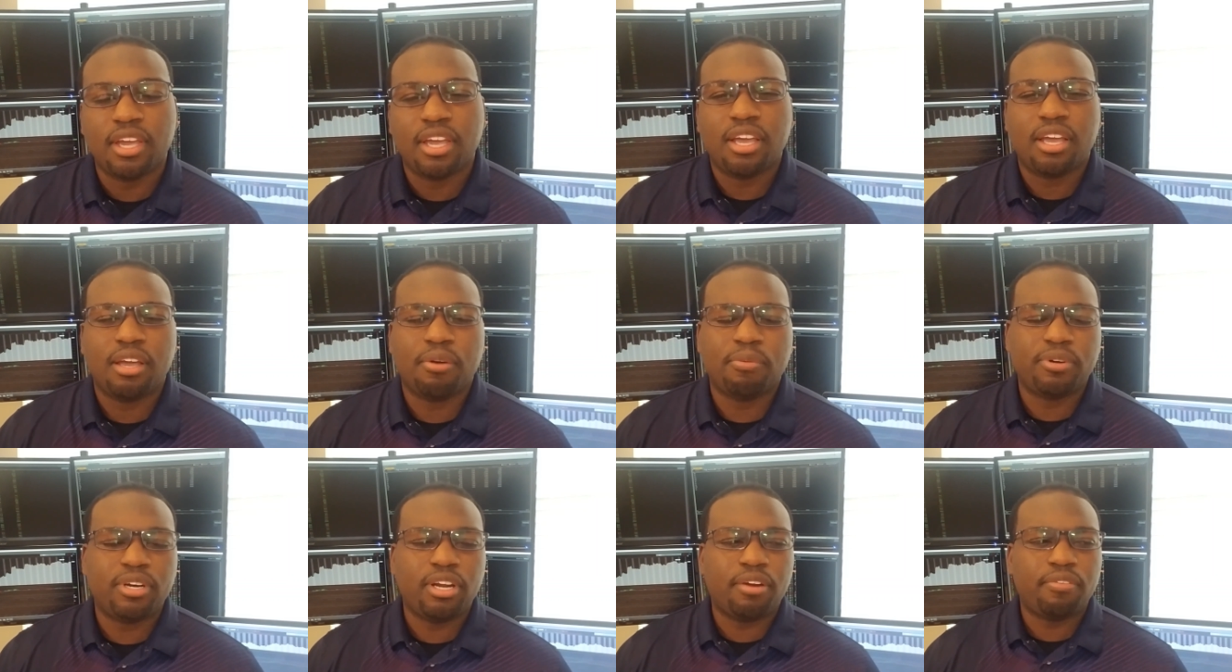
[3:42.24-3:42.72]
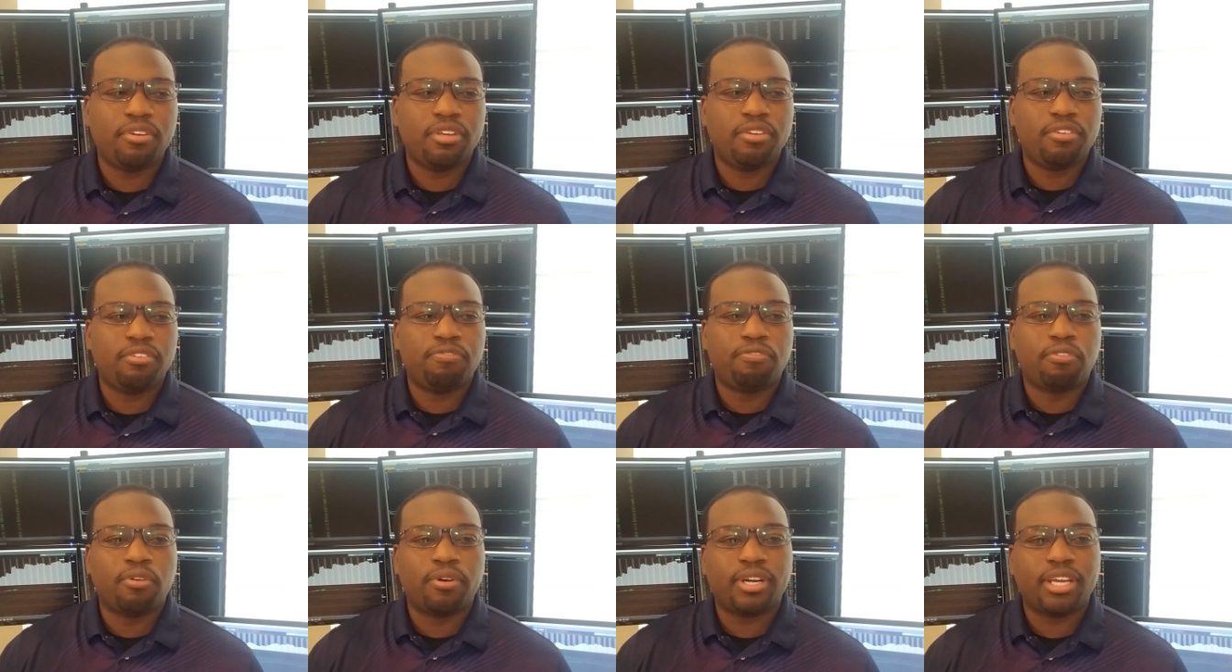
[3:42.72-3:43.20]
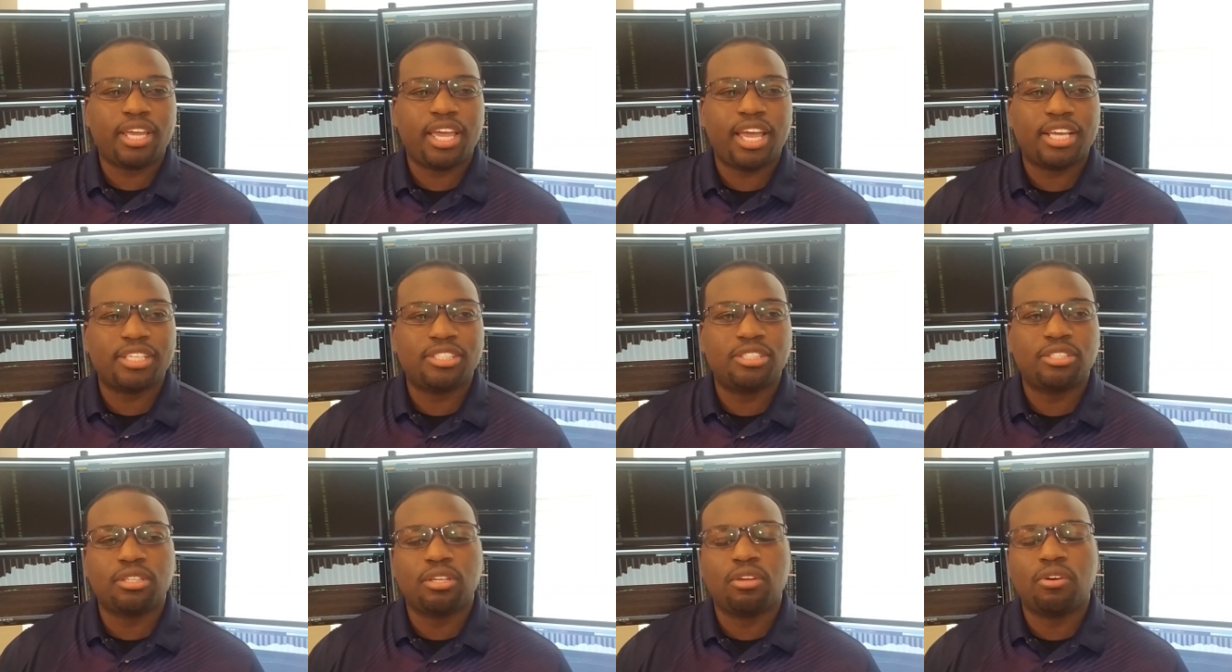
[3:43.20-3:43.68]
And whenever you
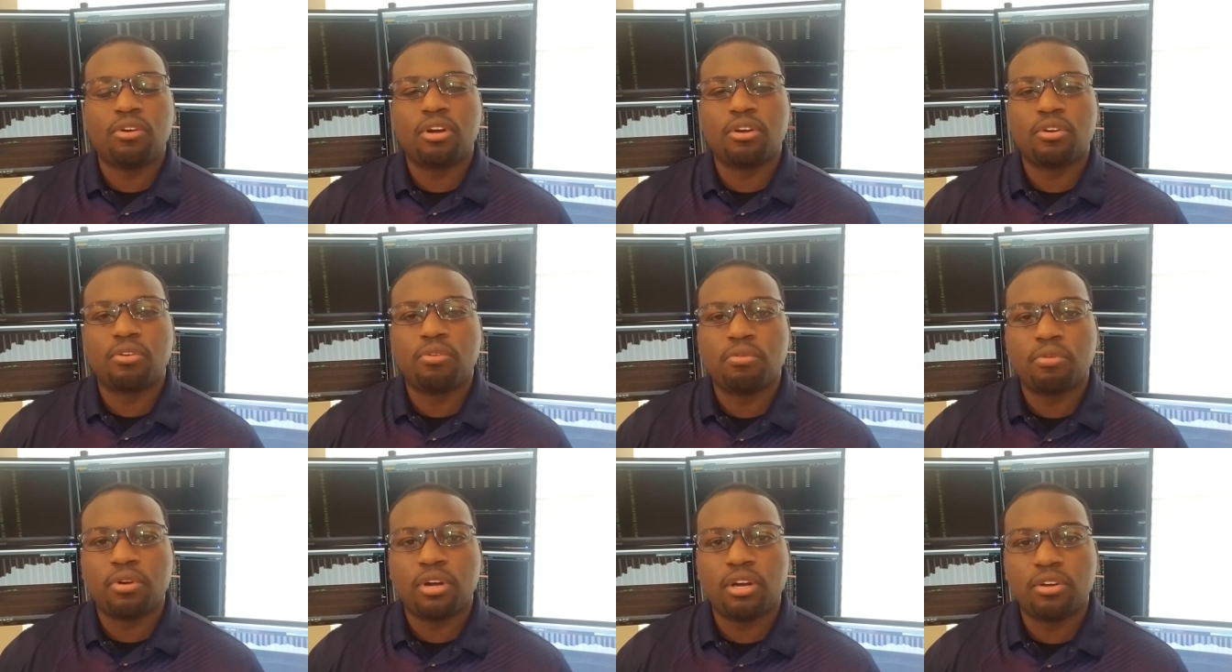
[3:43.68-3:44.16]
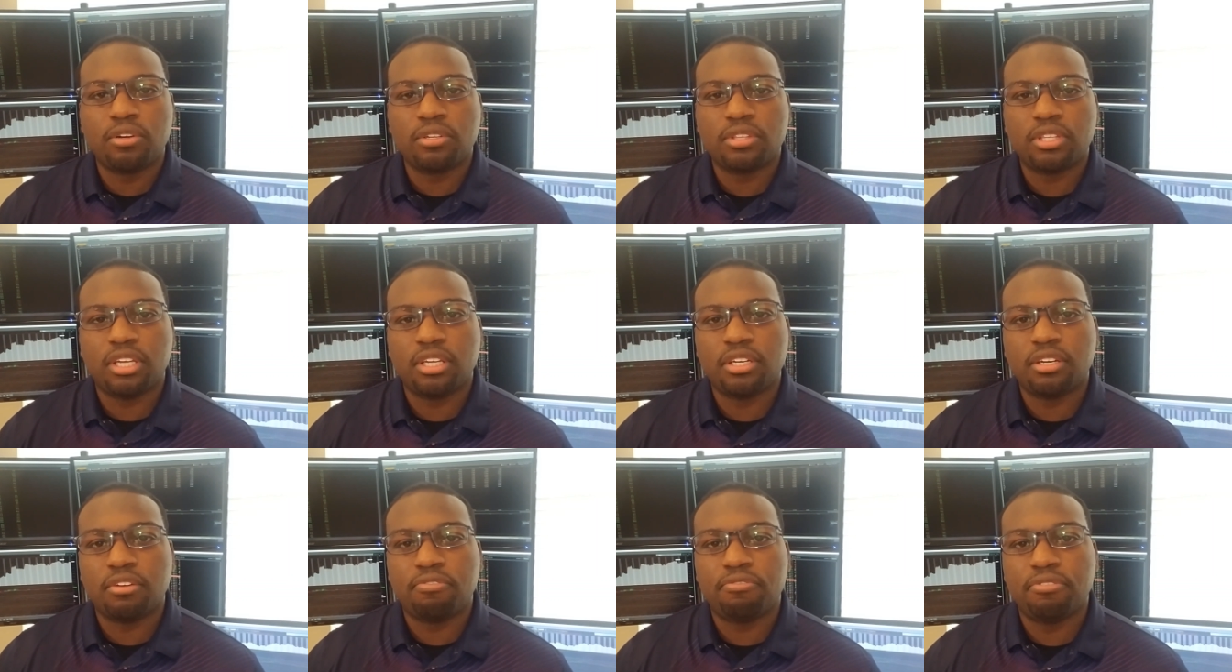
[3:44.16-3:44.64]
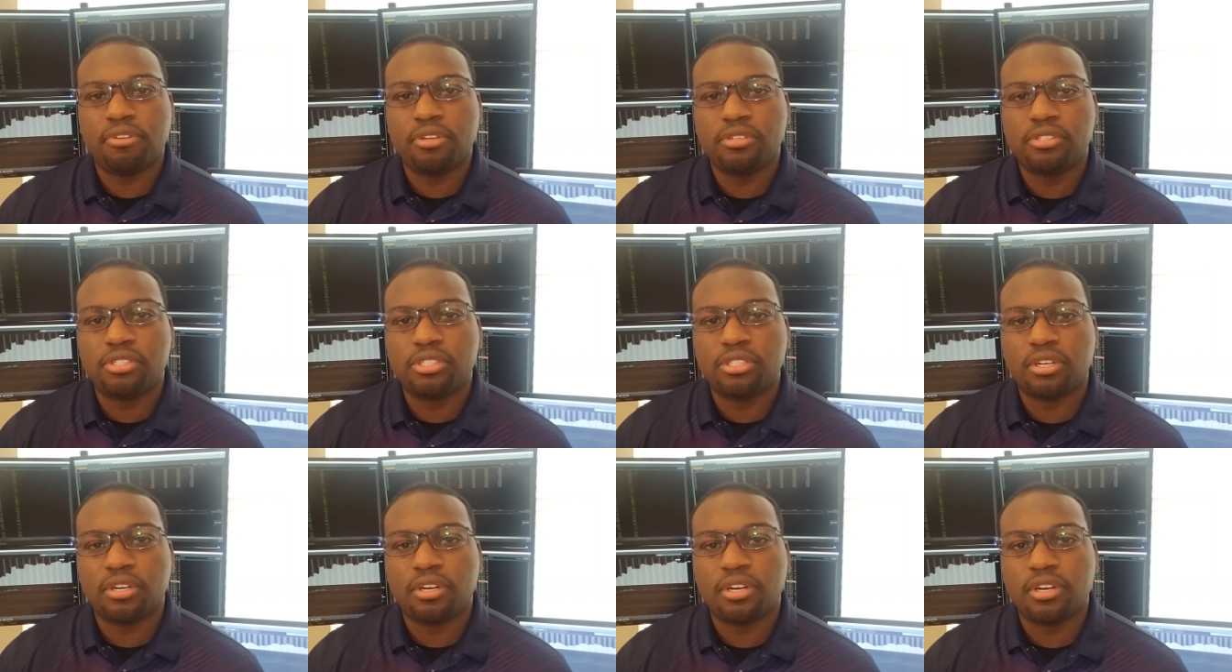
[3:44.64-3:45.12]
forecast slower growth in the
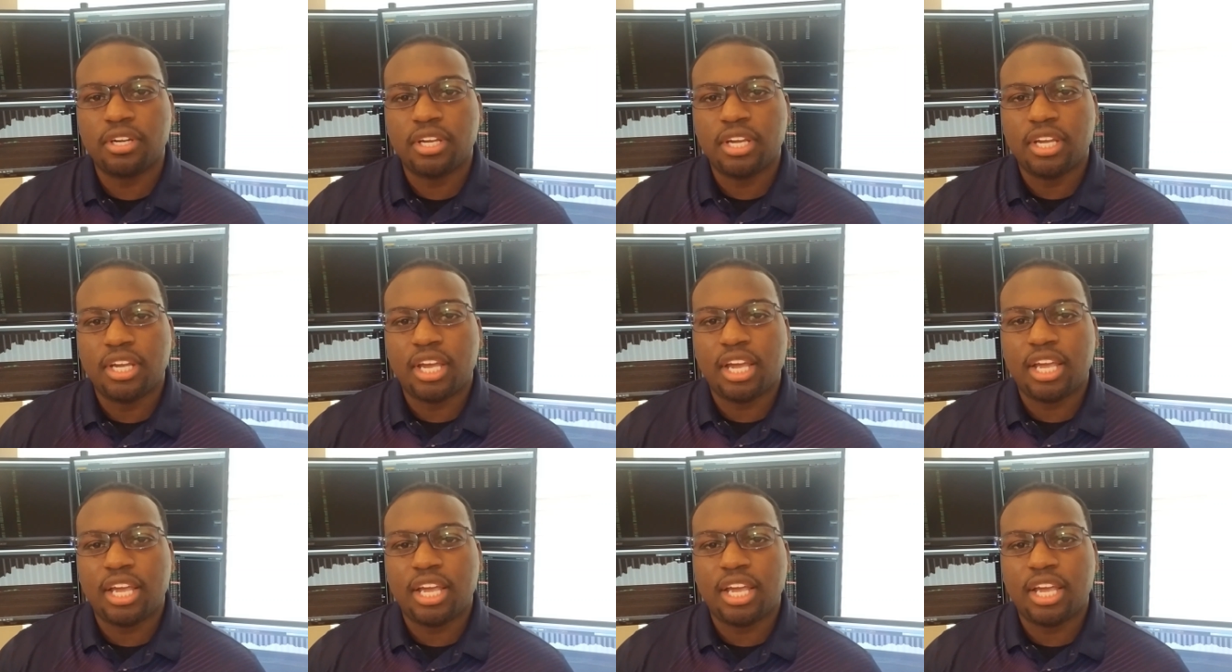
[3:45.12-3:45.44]
future,